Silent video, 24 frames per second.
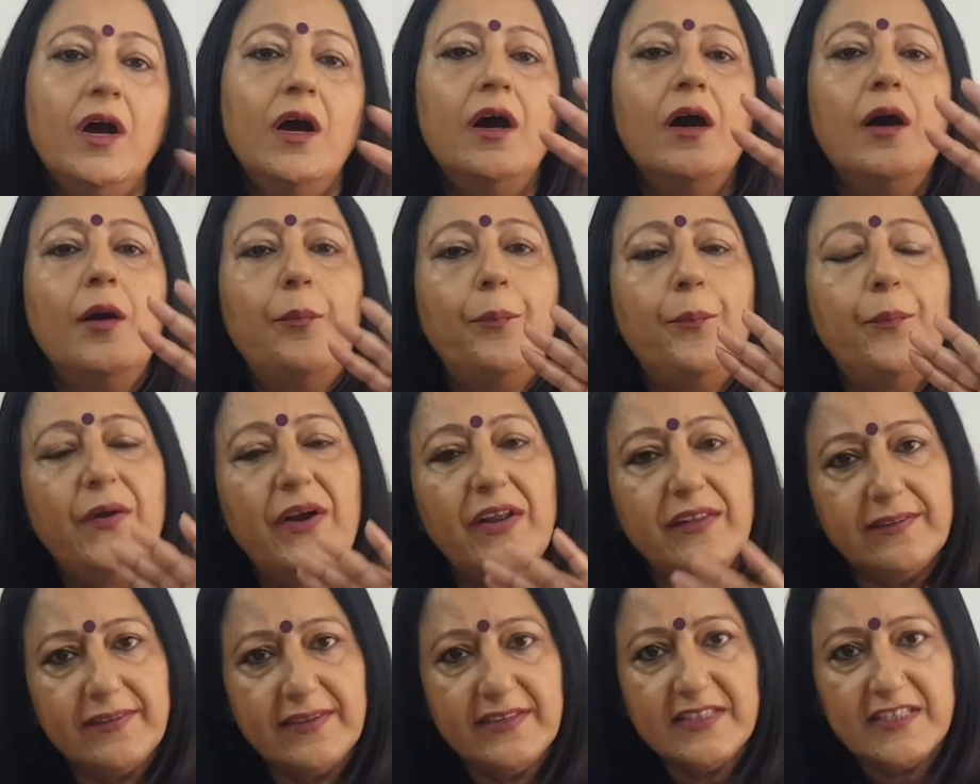a
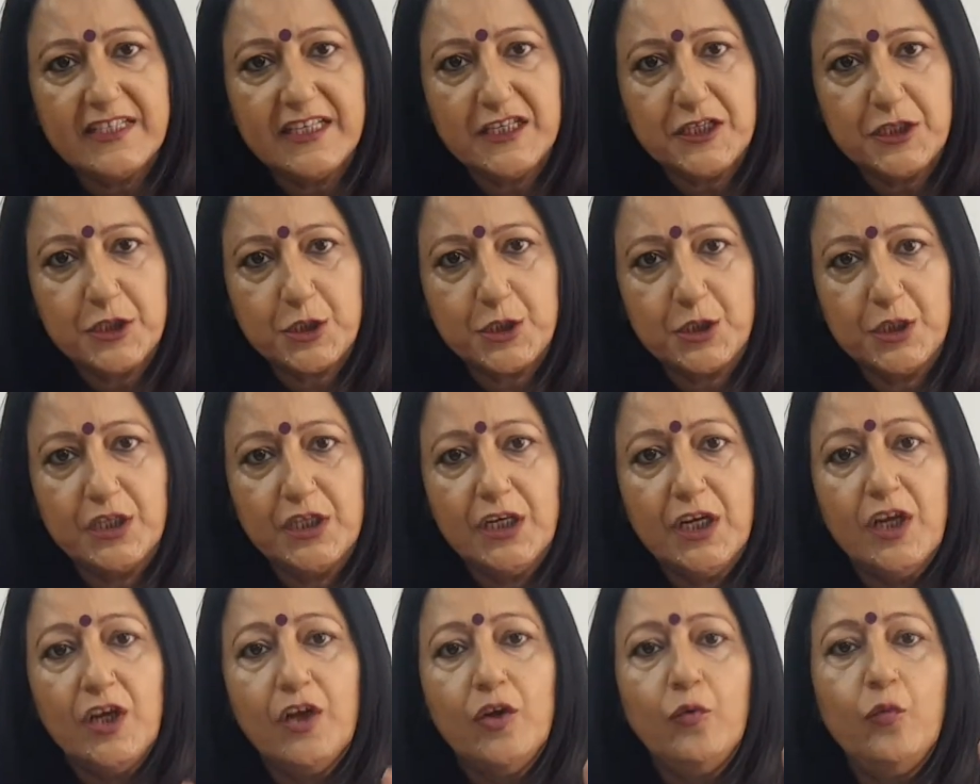presentation
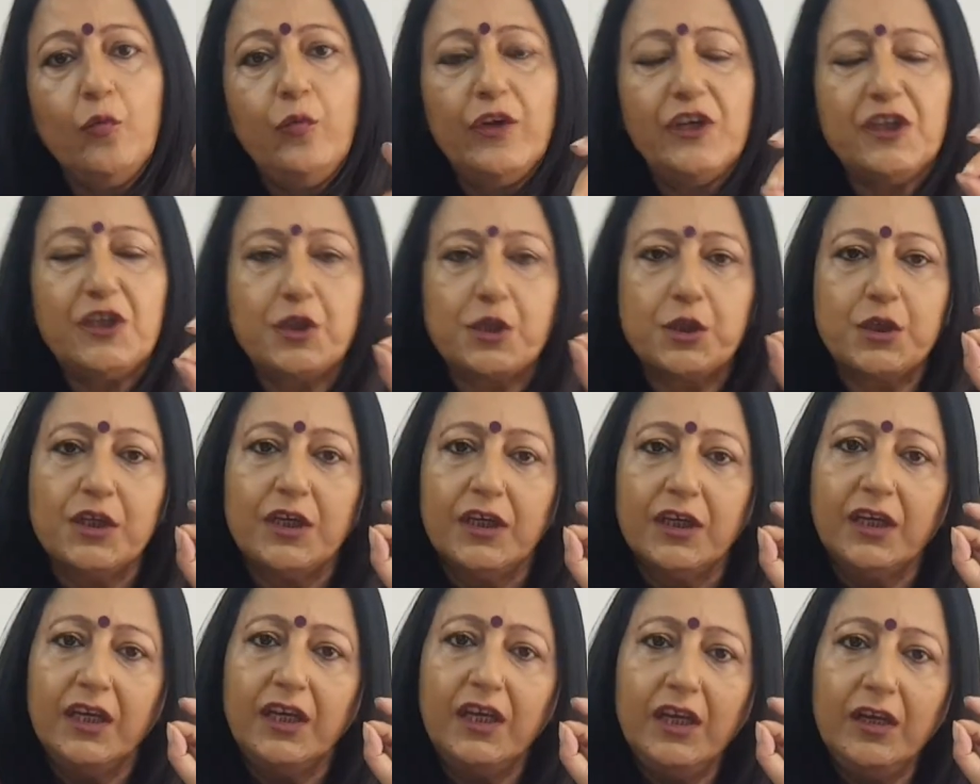which
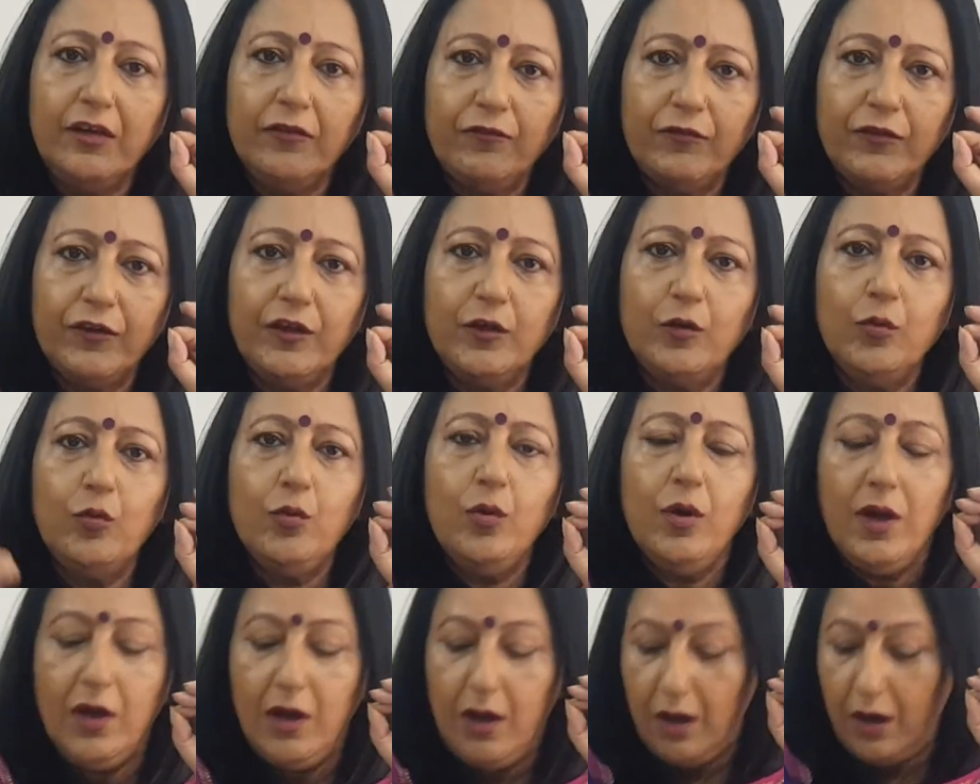gives
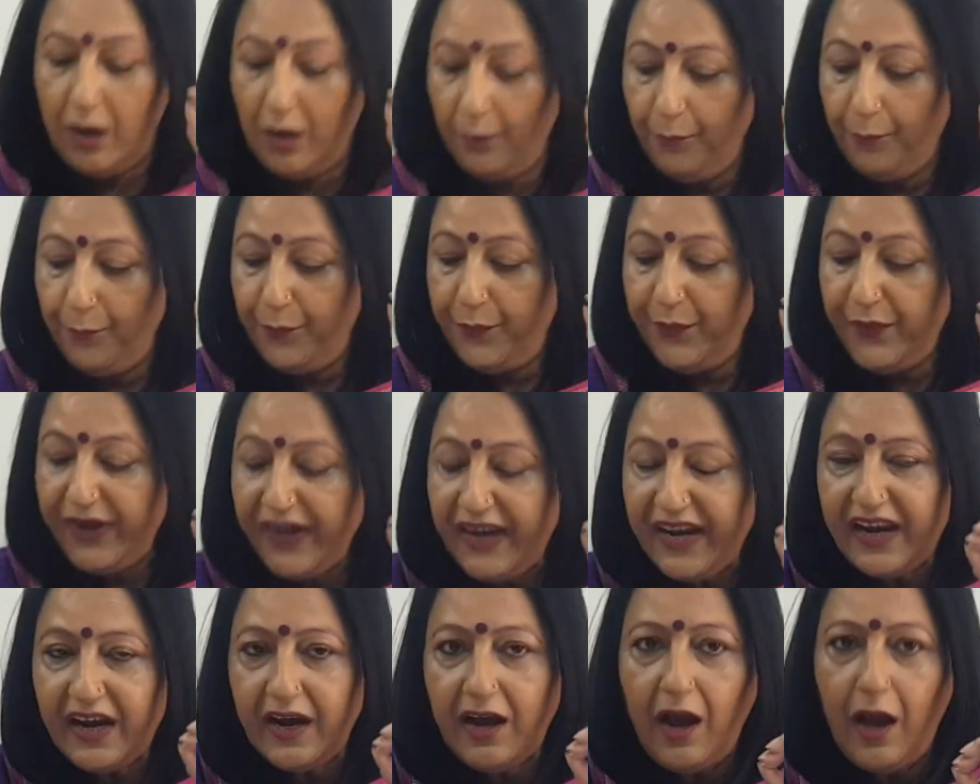you a
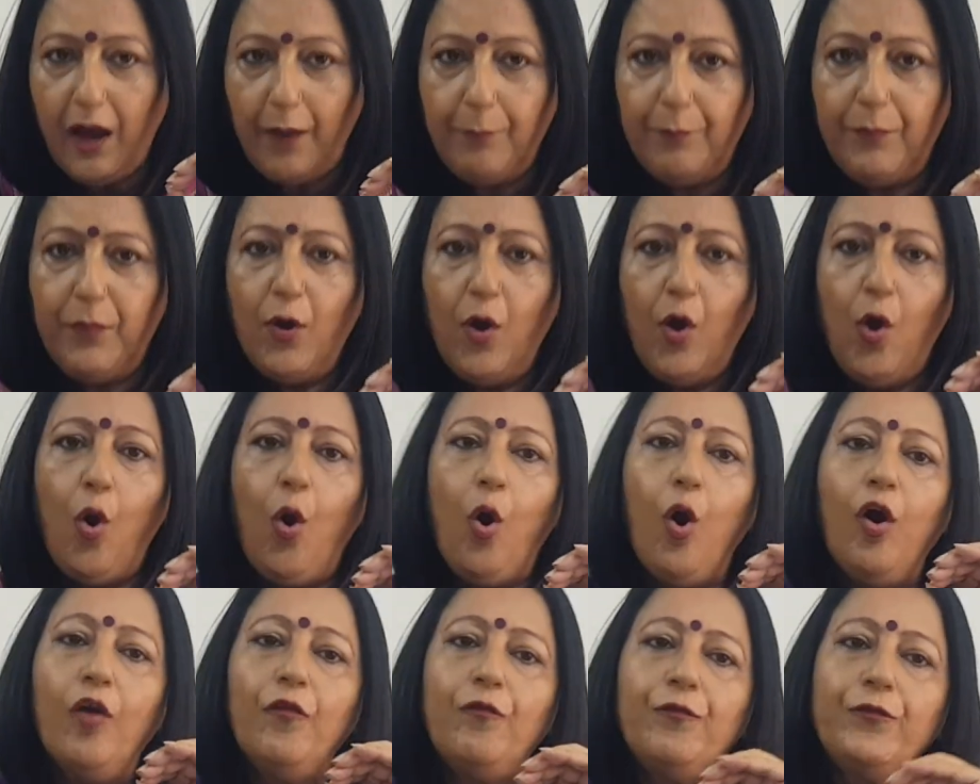breakup
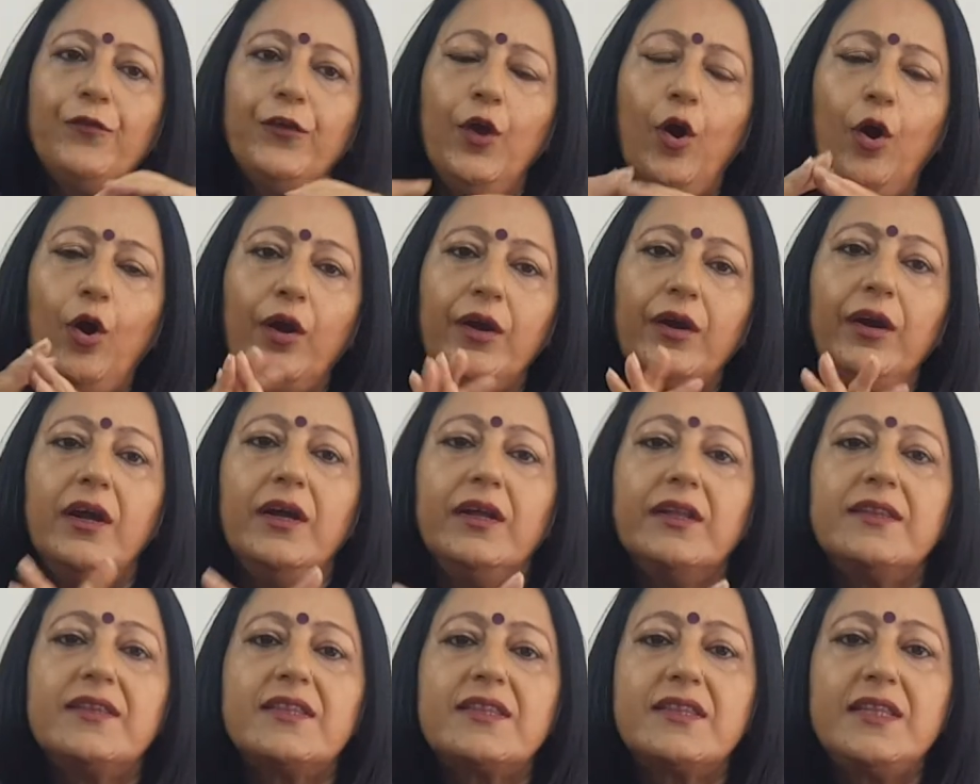of your
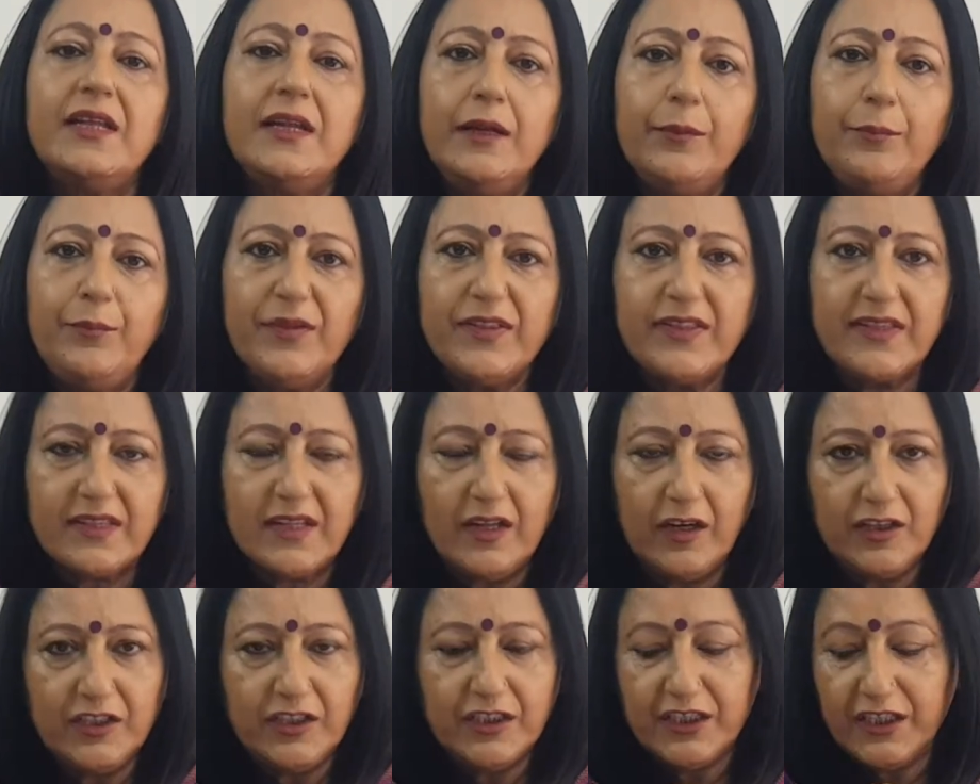syllabus
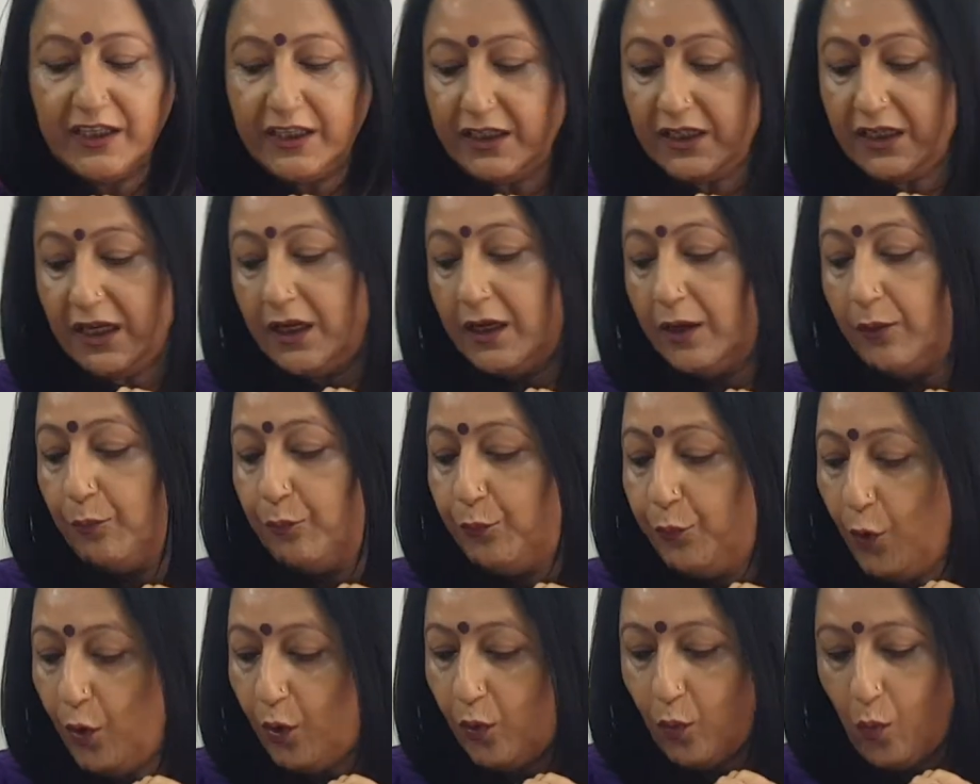content.
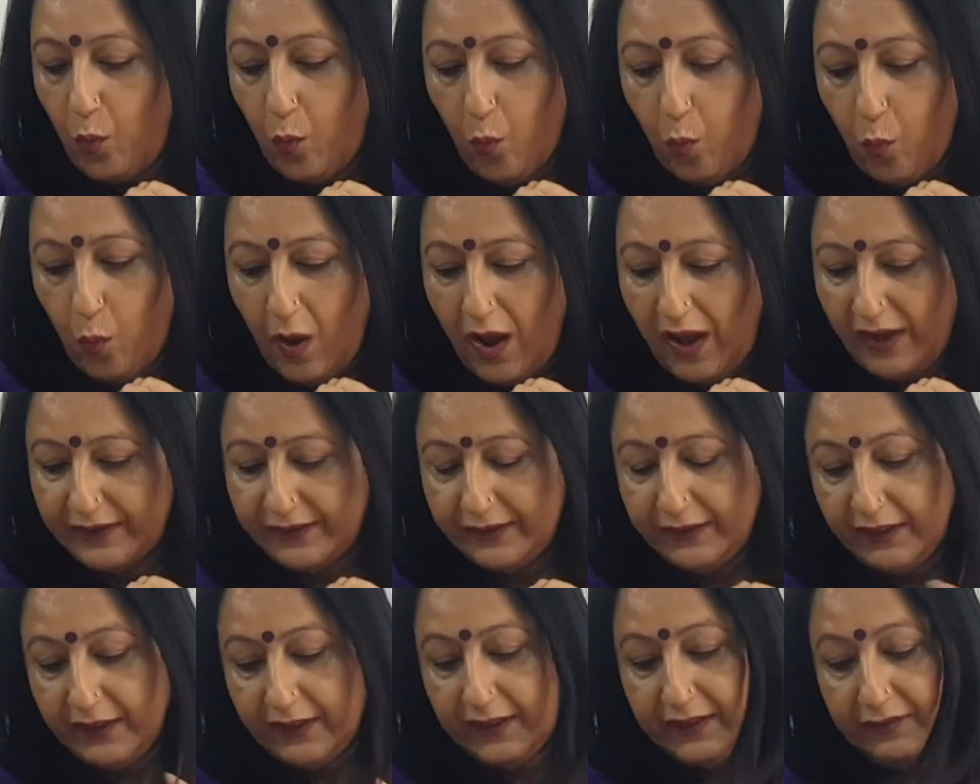Book
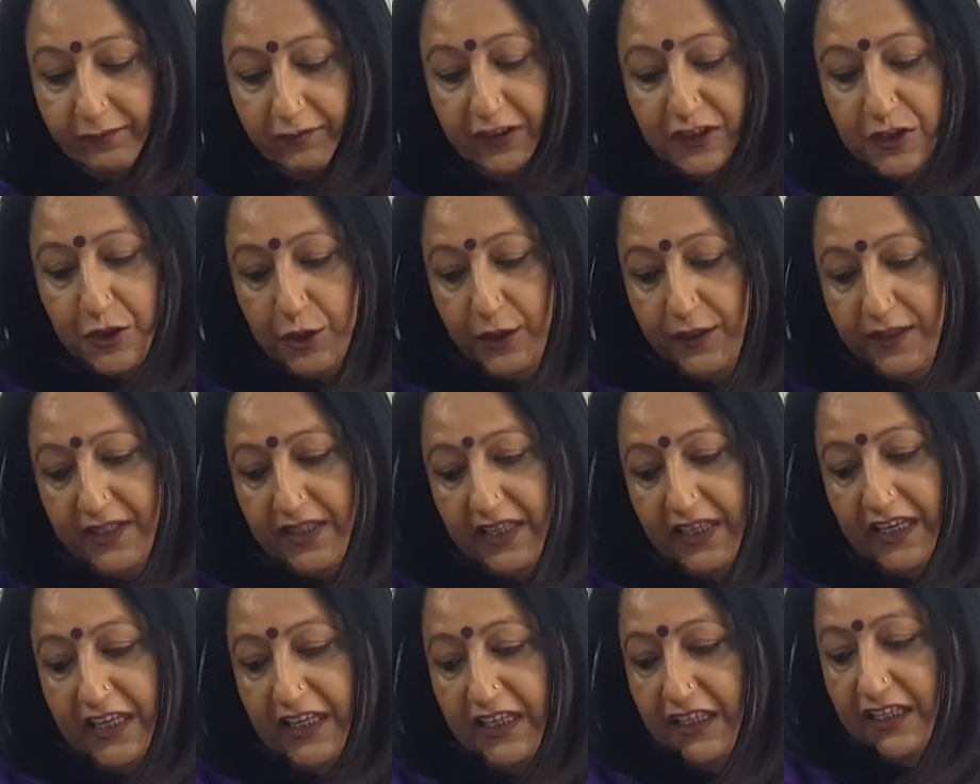1, which is
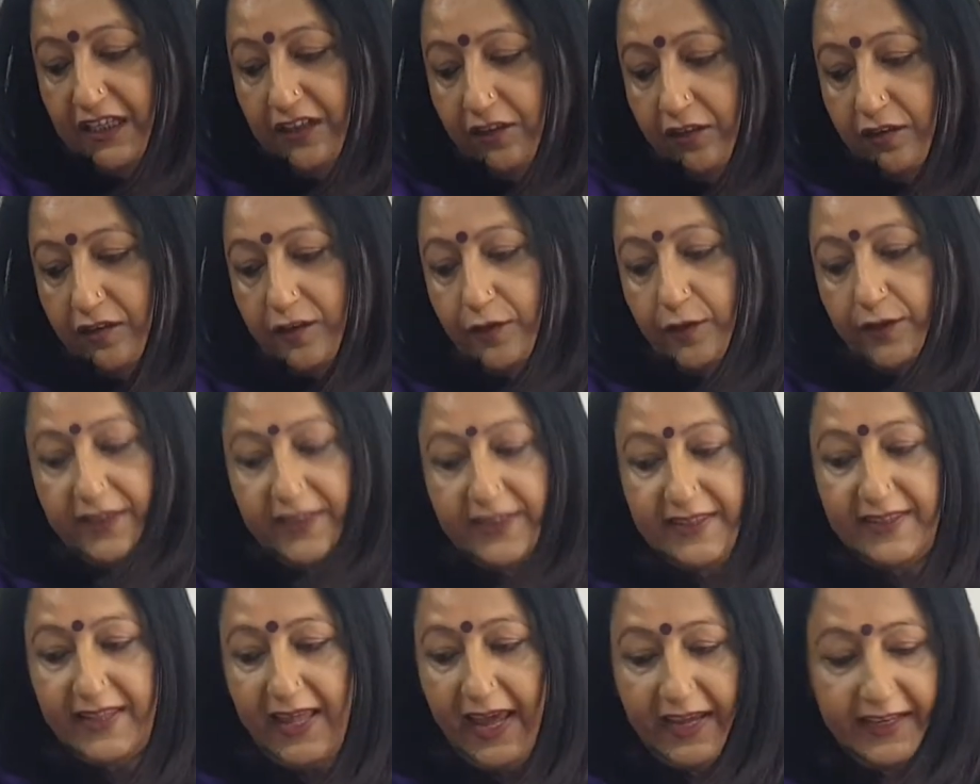Indian
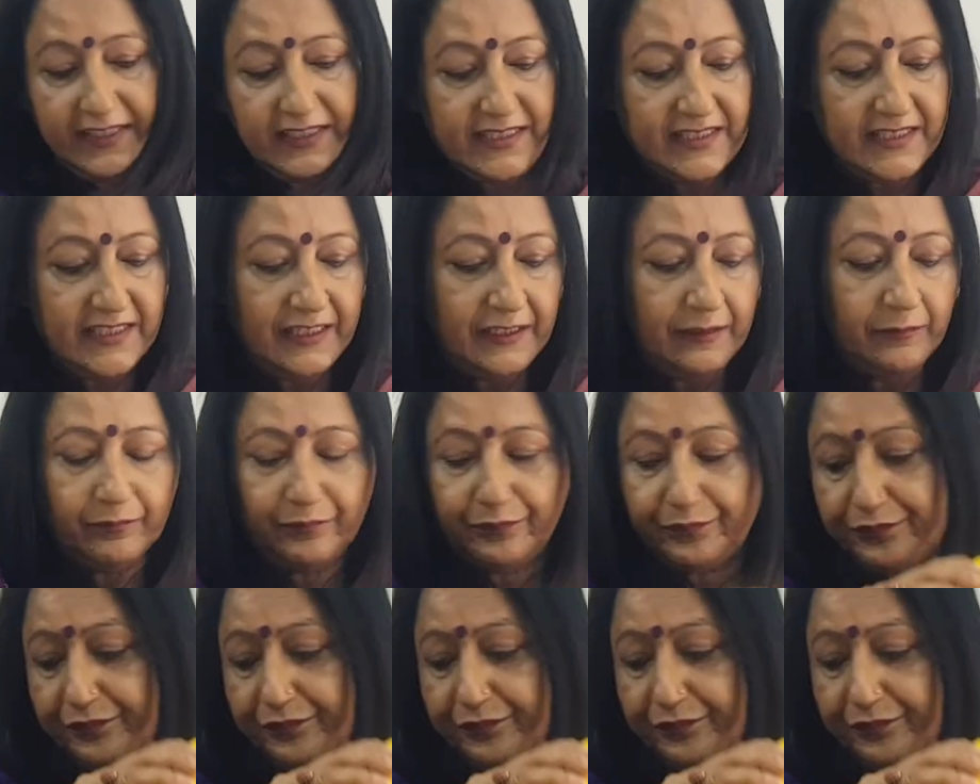Society.